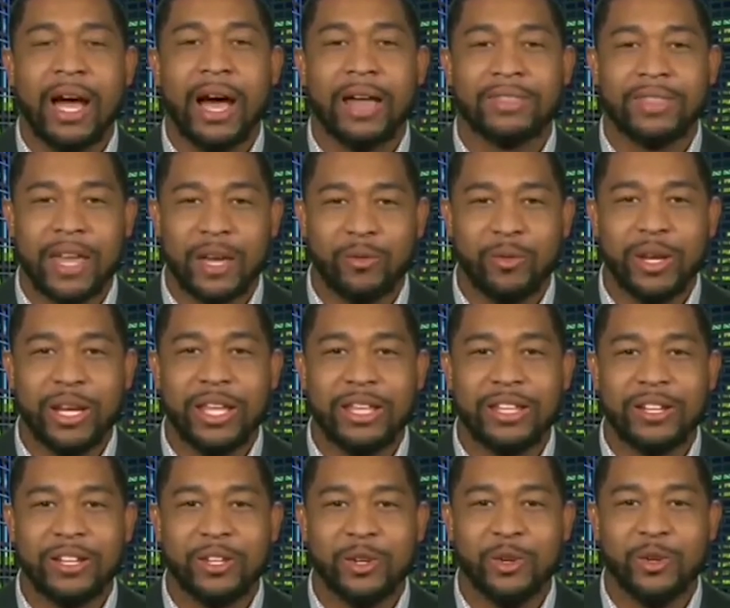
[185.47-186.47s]
I think we
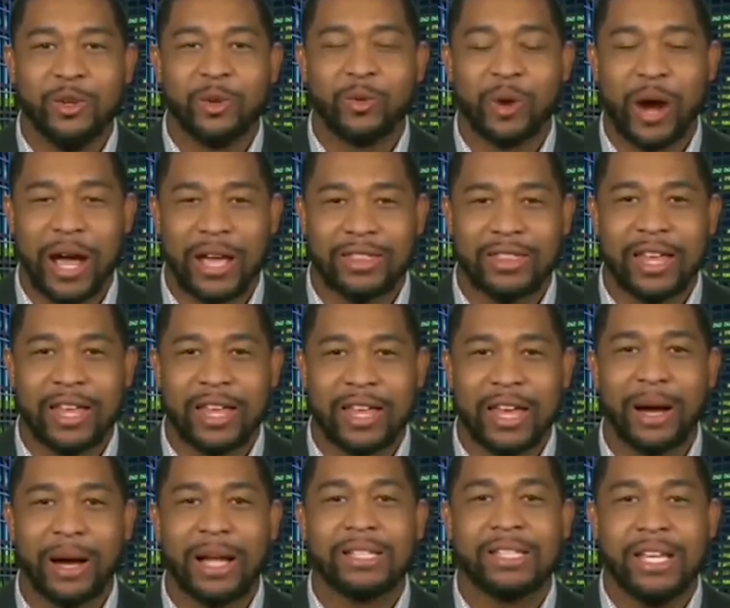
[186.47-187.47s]
need to do the right
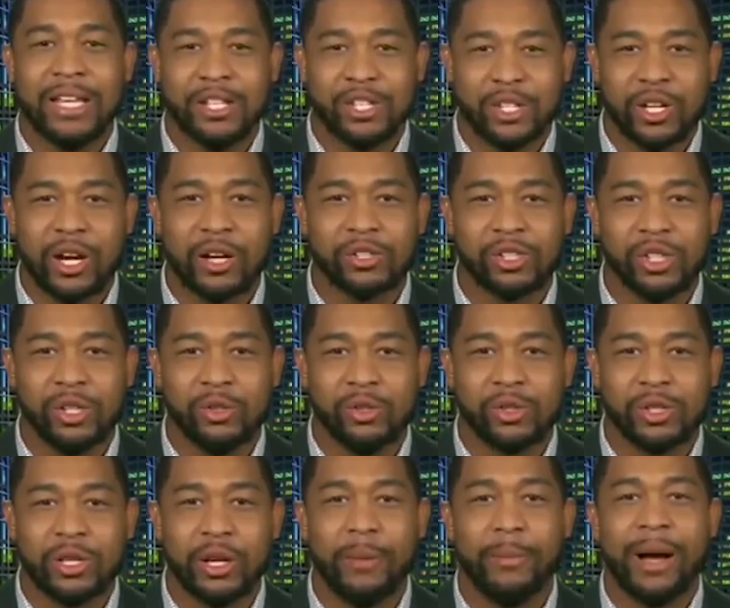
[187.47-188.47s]
thing by teaching our
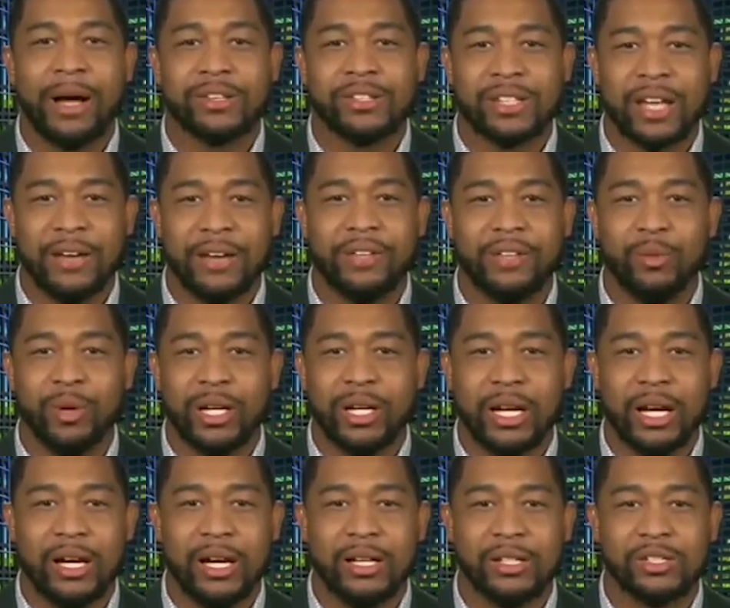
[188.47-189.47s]
children about safety
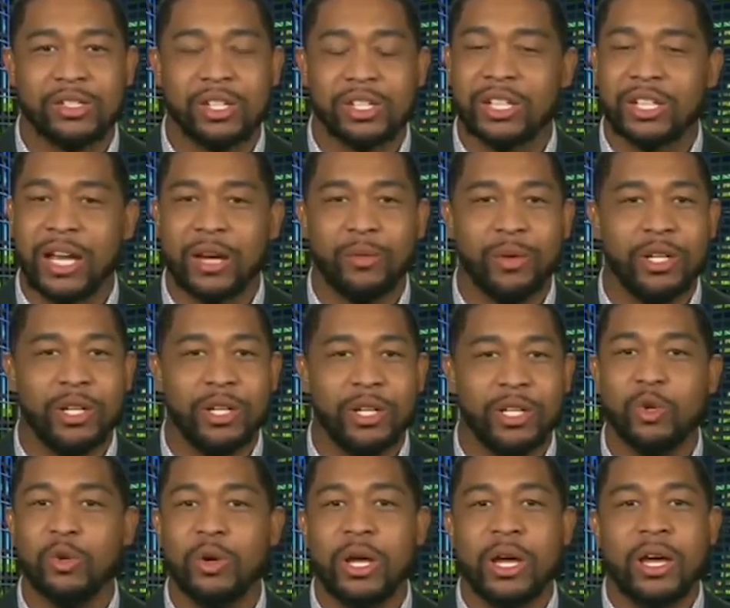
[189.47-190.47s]
with guns, just like we
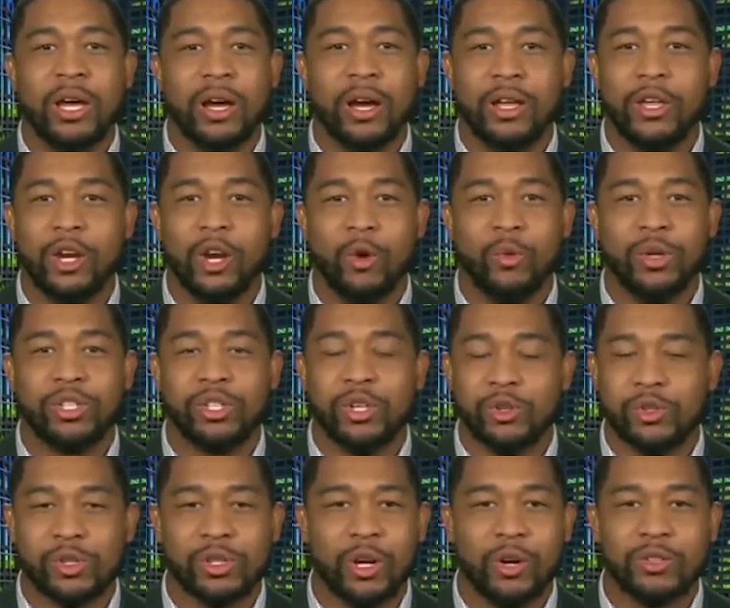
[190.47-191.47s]
do, you know, when
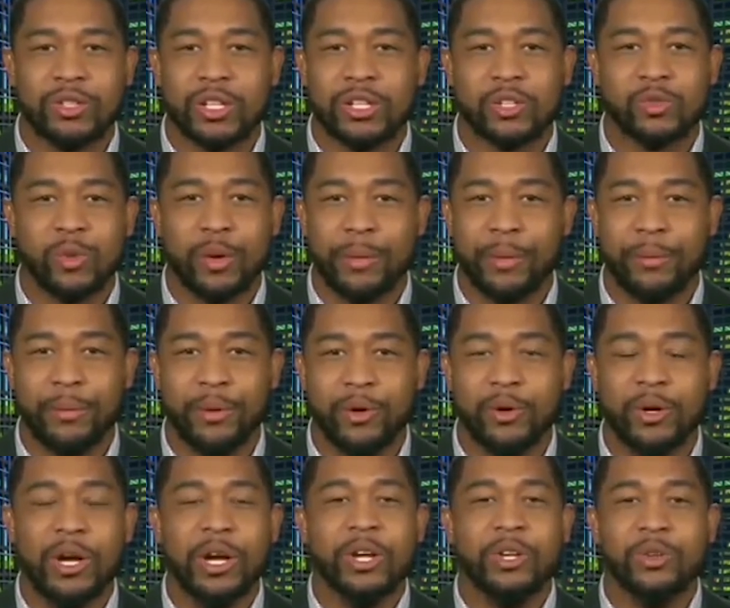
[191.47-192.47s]
children go to the swimming
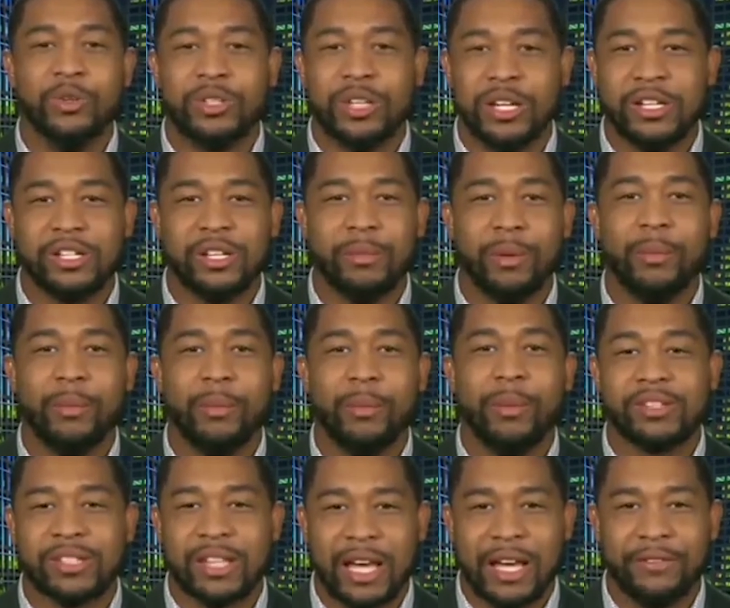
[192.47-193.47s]
pool. You teach them
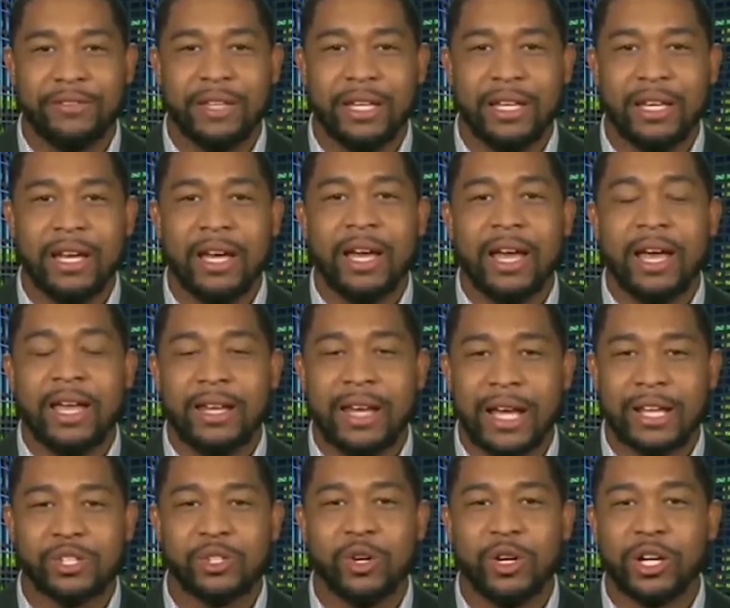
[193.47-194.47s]
about safety, and
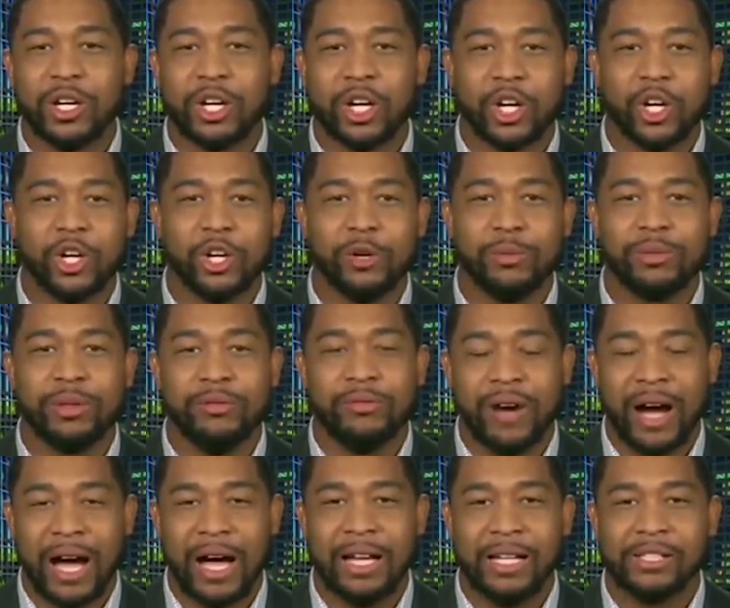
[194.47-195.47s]
that's going to curb the
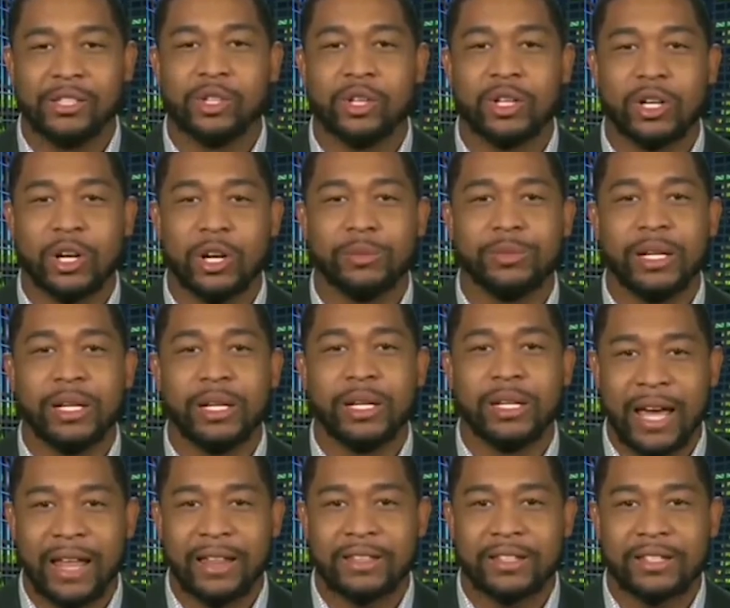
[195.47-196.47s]
violence or curb the
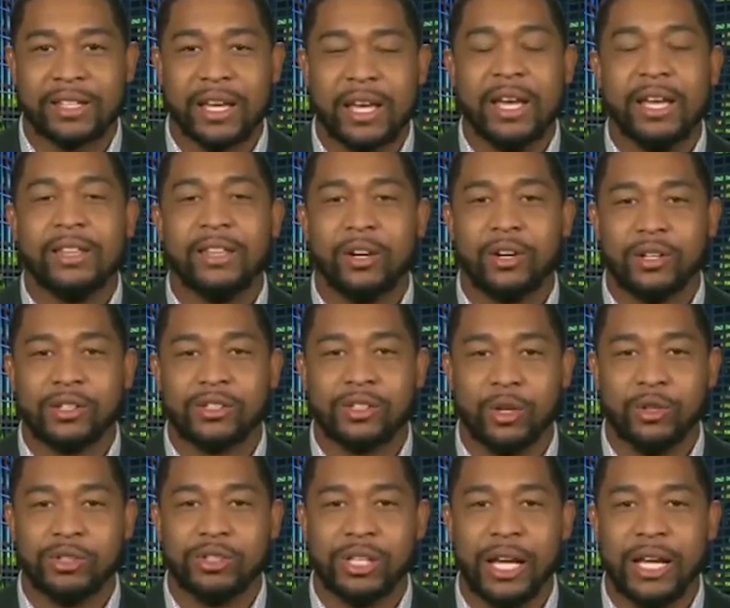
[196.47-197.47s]
deaths that are
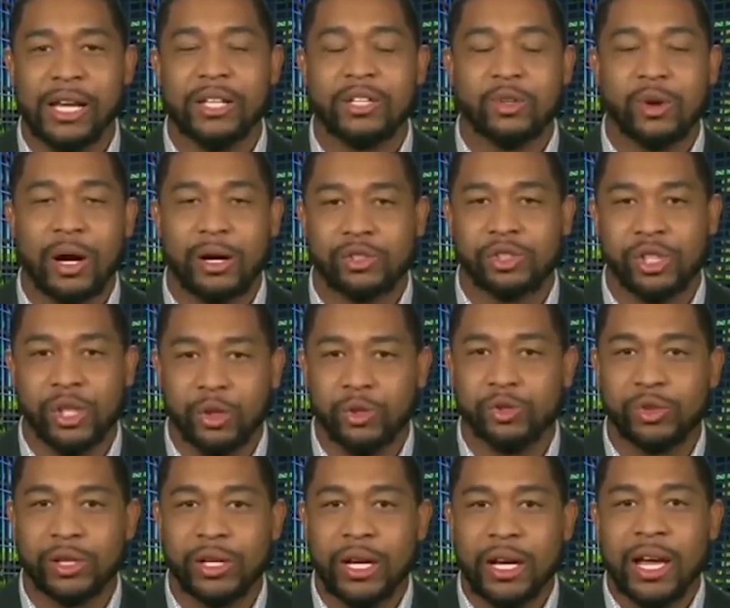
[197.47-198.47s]
associated to our
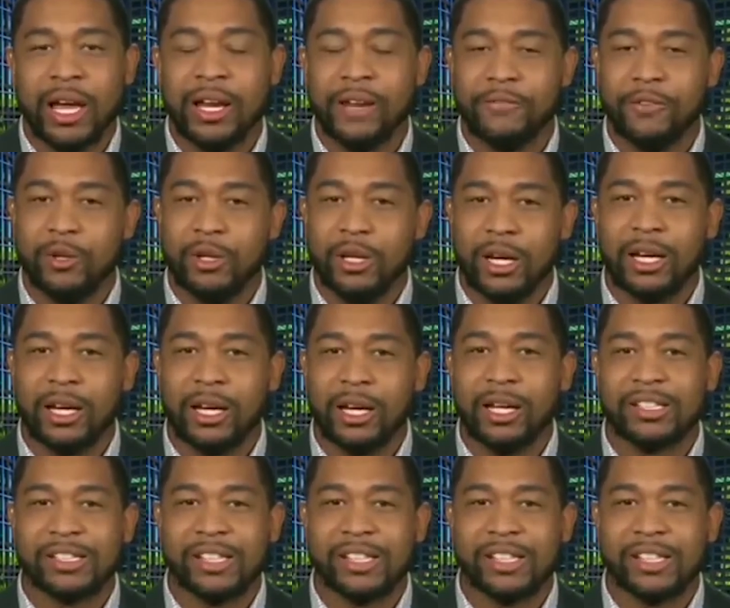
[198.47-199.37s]
children. And if you look at the